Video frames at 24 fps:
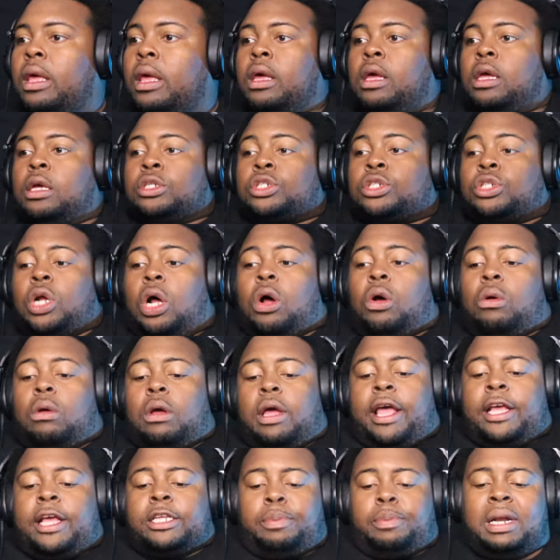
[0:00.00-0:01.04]
So,
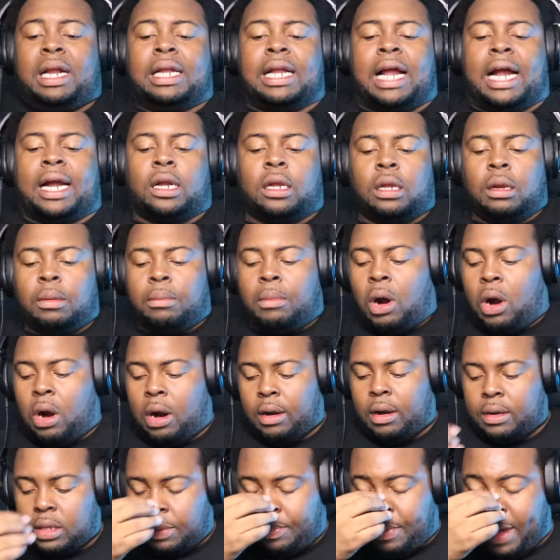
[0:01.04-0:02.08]
it's been a lot on Lamar
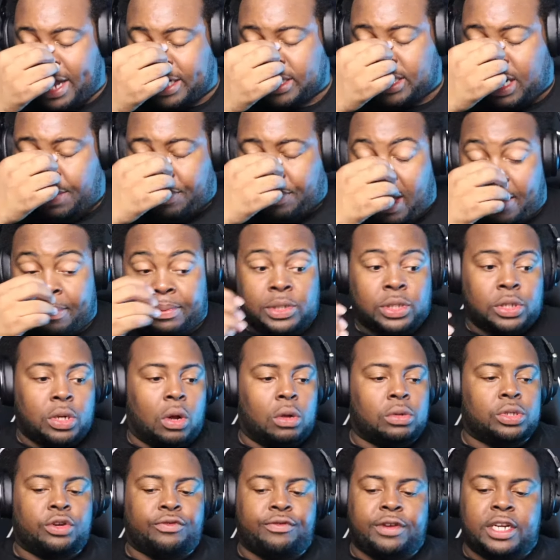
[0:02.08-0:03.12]
the past couple episodes,
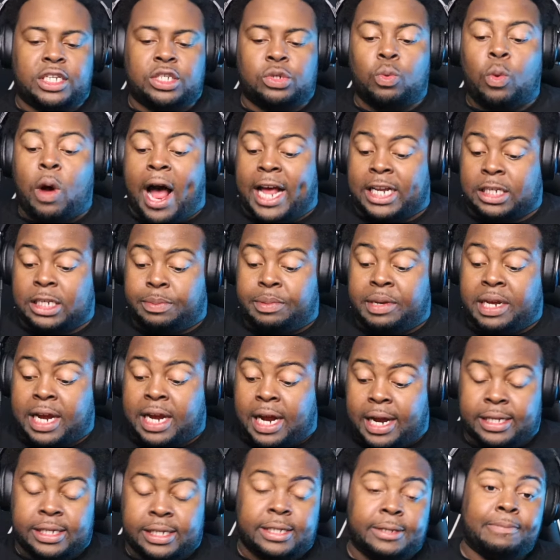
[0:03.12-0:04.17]
and the reason why is
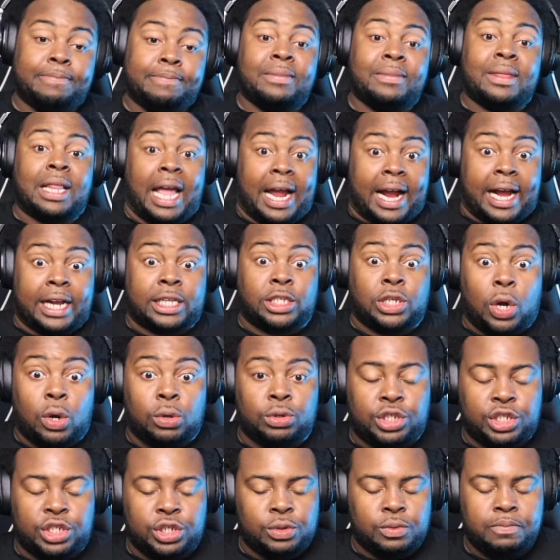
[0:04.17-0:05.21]
because, like I told
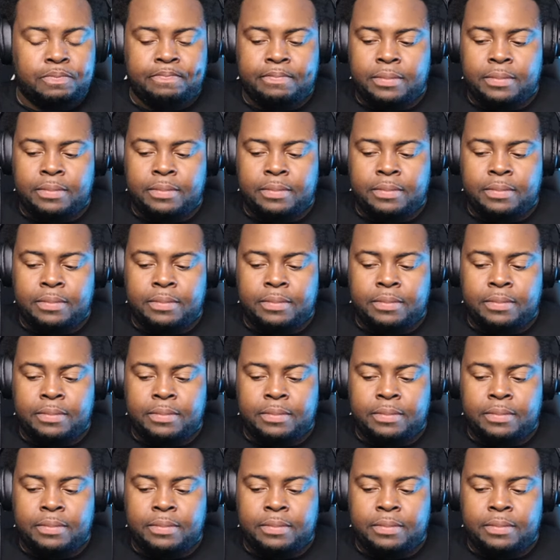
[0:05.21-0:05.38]
you,